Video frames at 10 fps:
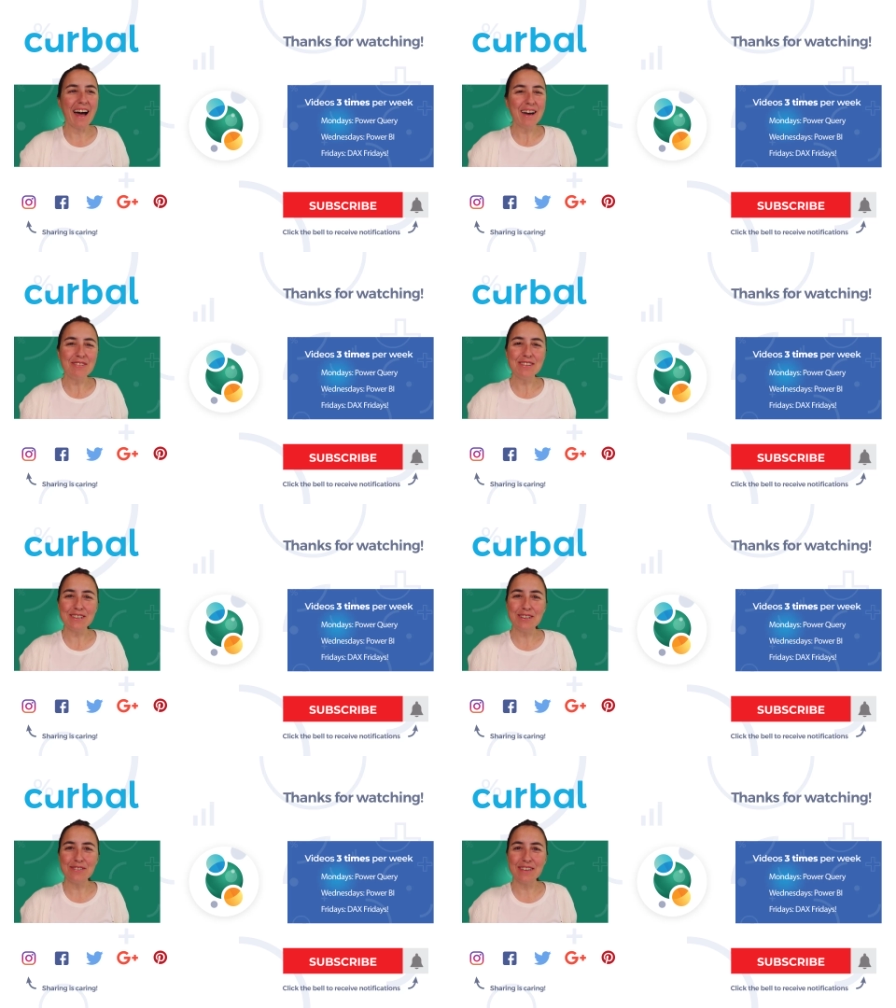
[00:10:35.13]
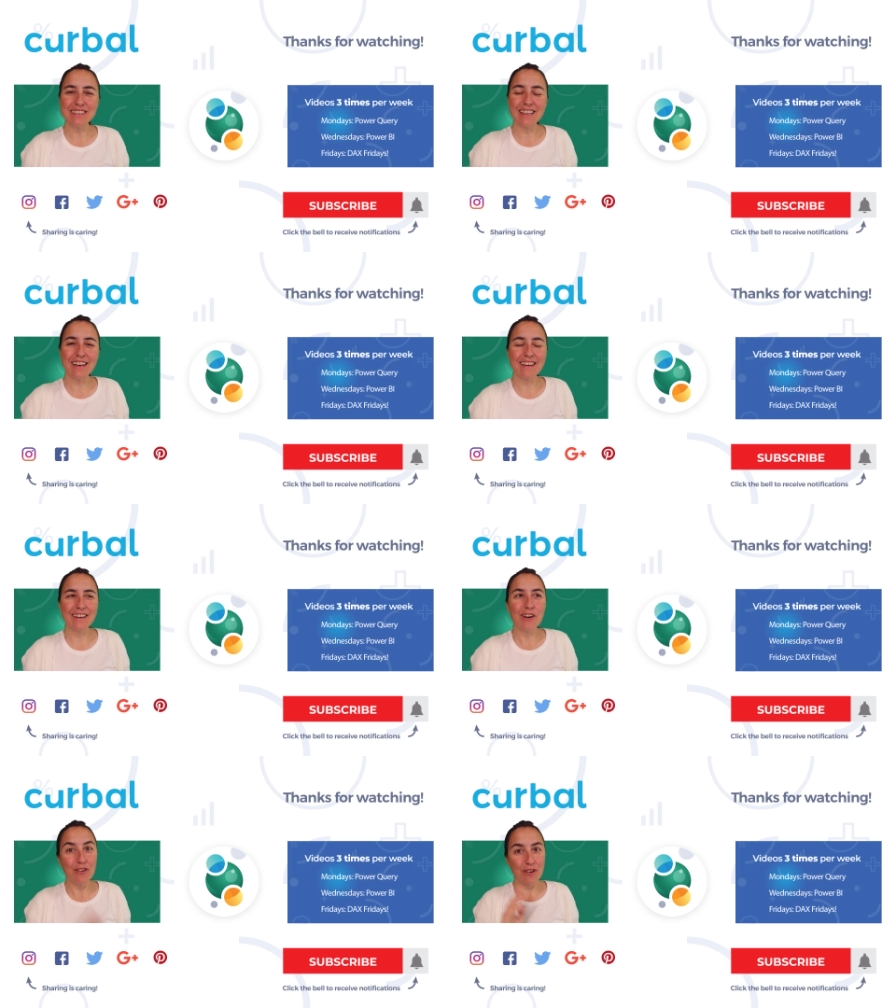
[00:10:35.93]
I will see you Wednesday
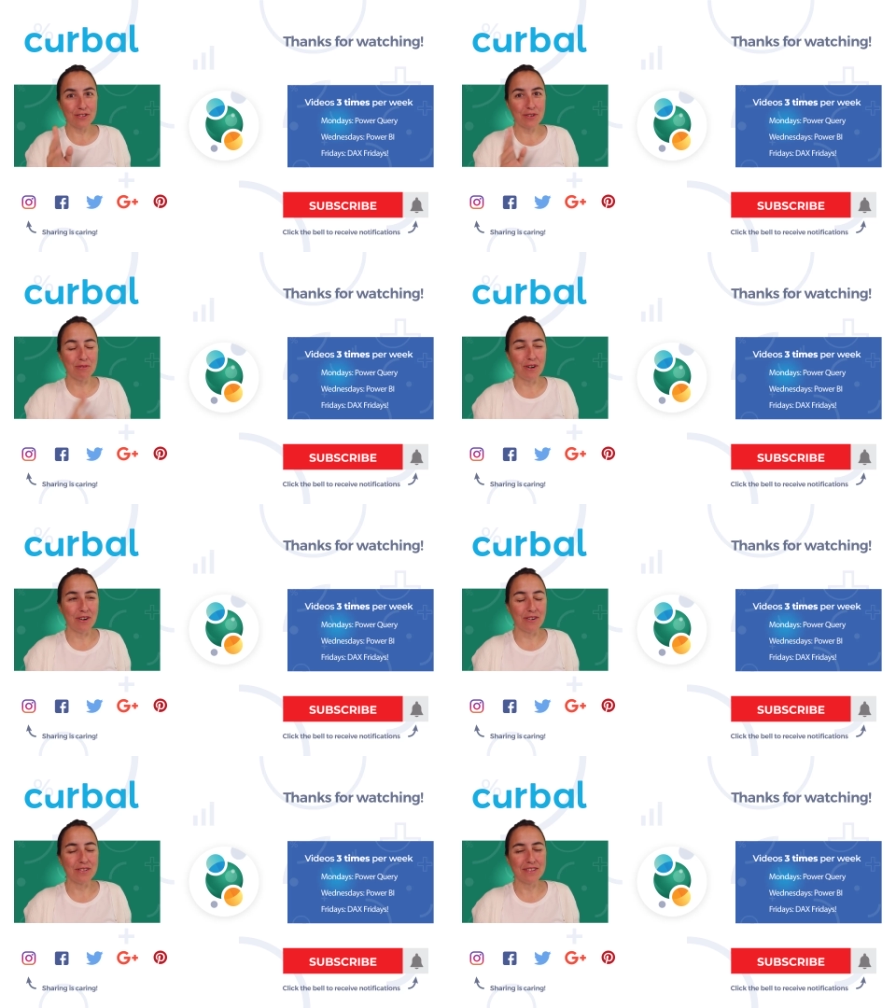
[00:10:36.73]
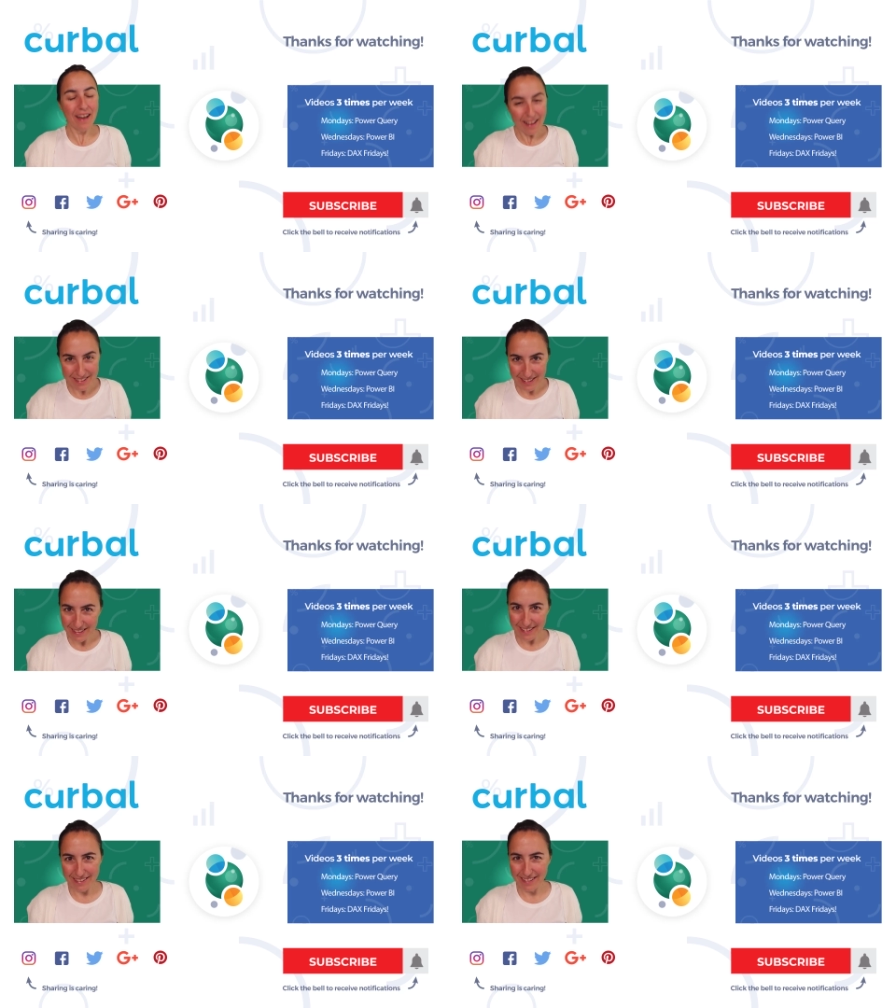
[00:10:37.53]
or tomorrow. Until
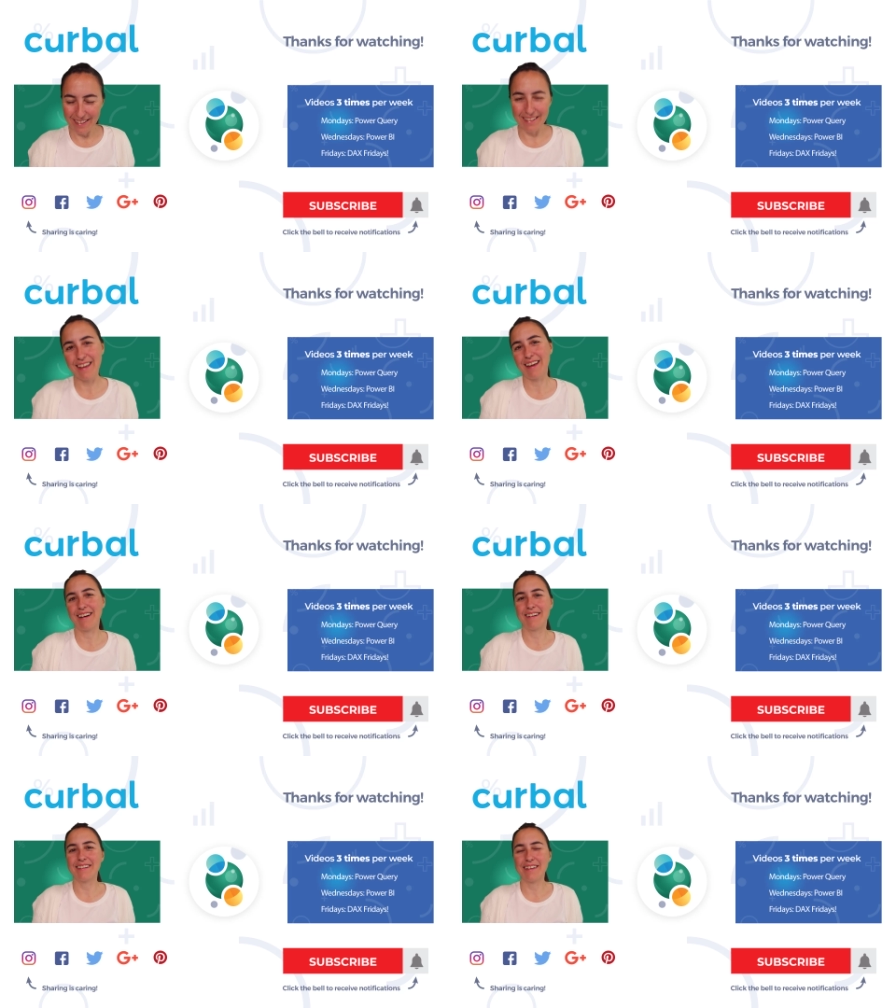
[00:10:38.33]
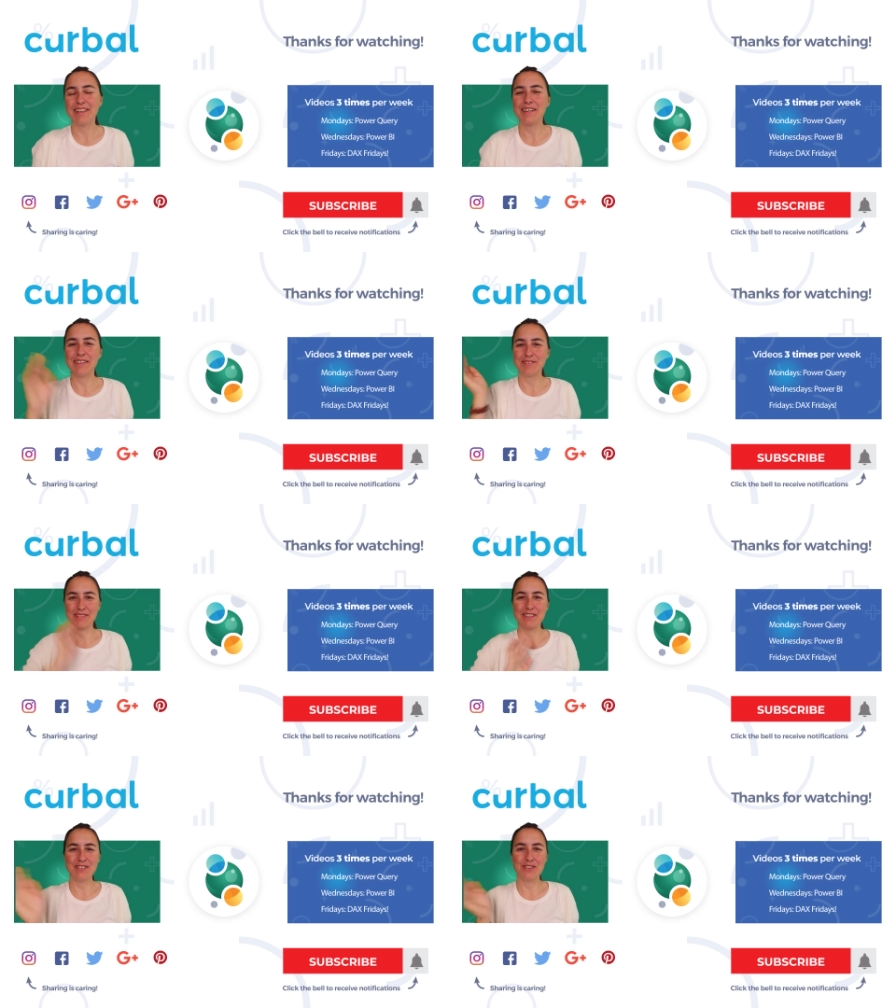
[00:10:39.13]
then, take care,
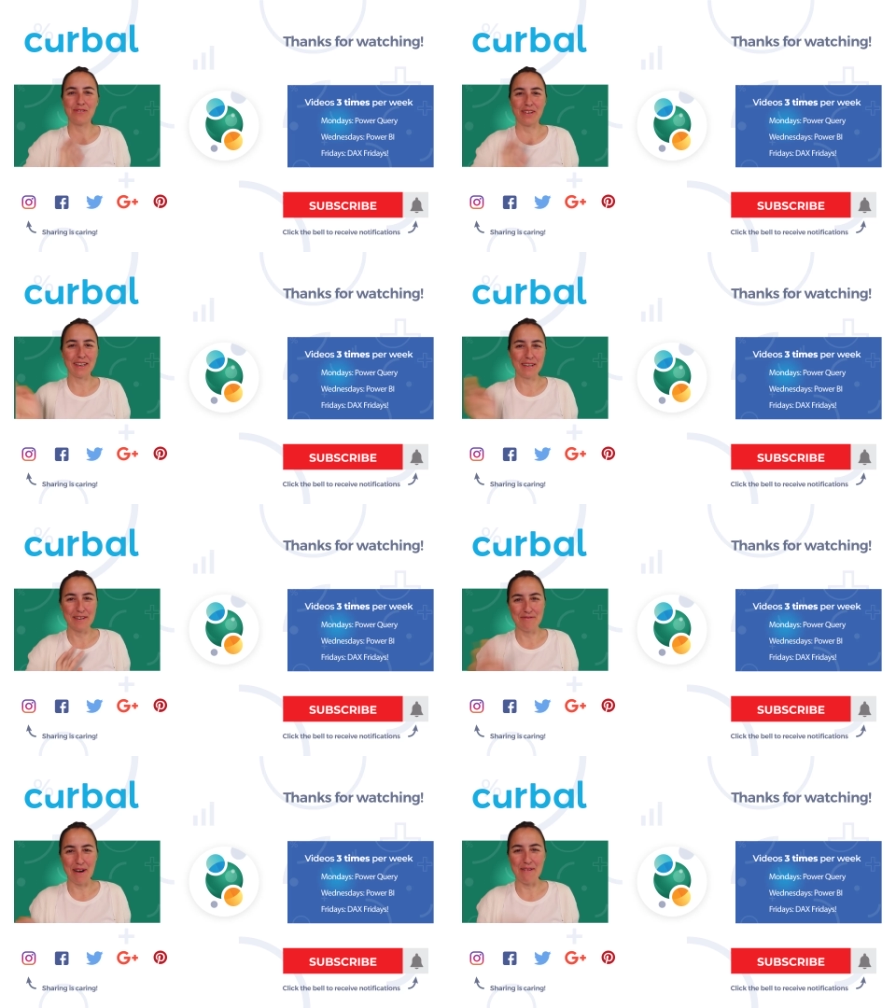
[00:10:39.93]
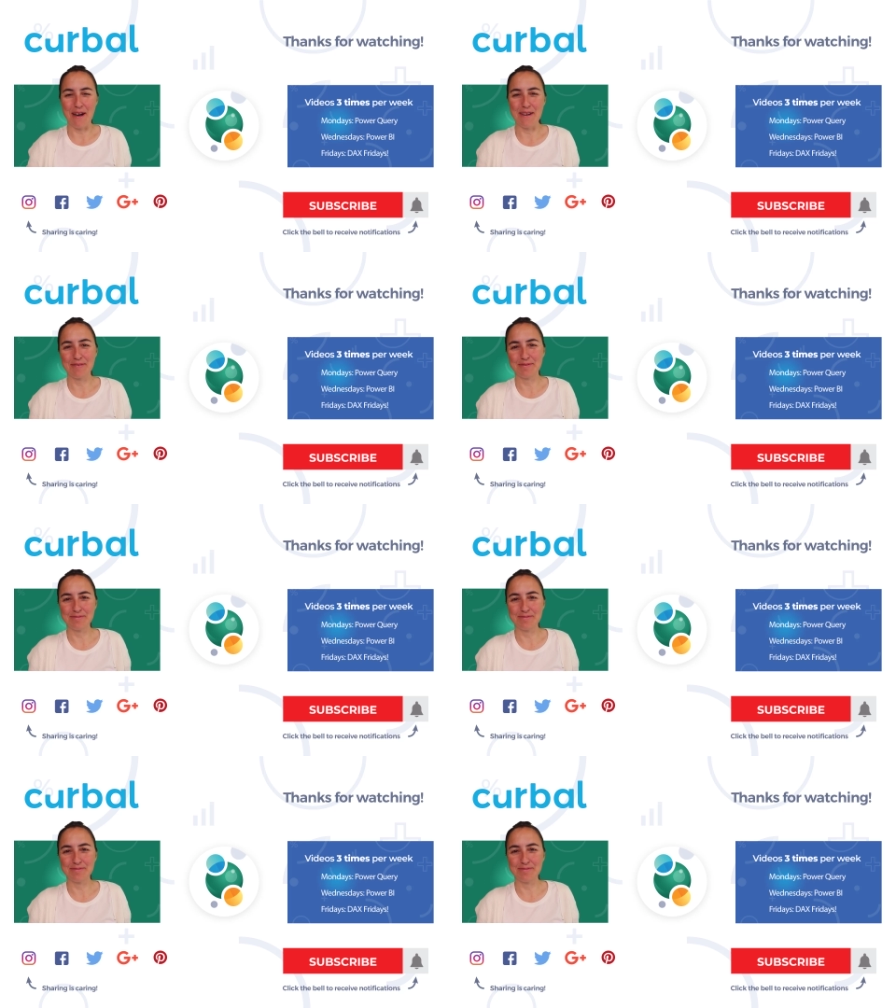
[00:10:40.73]
enjoy your week, and bye bye.